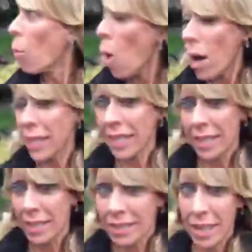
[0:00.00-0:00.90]

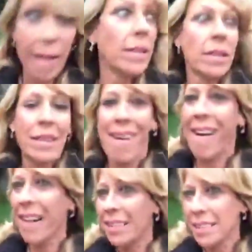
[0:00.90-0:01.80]
walking
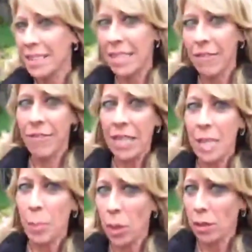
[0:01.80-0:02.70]
and
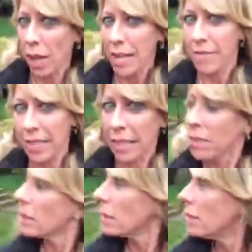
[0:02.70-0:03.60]
Facebook
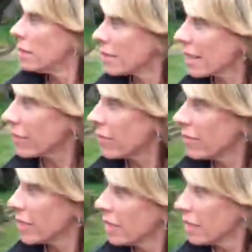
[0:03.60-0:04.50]
living. Is
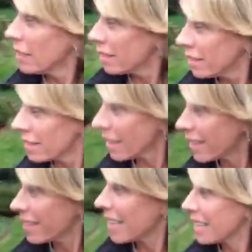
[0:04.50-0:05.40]

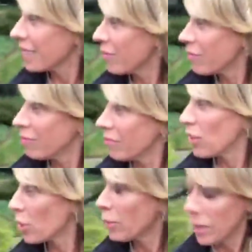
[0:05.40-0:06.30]
that
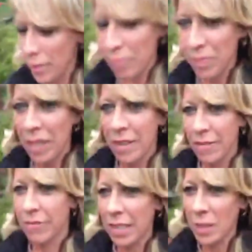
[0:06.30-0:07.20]
verb?
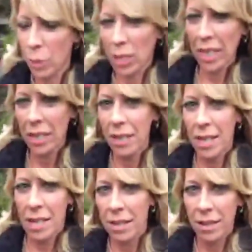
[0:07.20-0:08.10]
Facebooking?
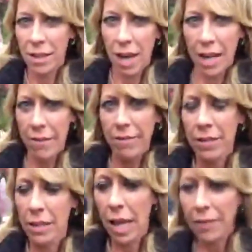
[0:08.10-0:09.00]
Live?
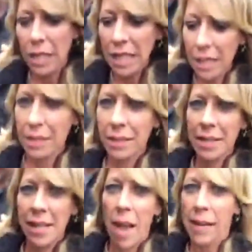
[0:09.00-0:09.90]
Lively?
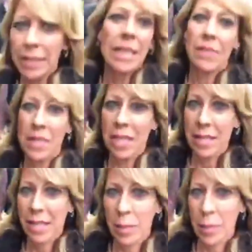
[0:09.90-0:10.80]
David said
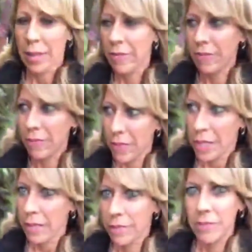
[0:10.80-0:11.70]
it's going to be a
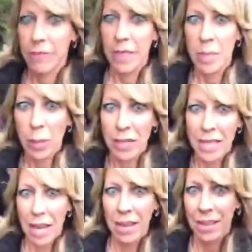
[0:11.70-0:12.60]
Facebook death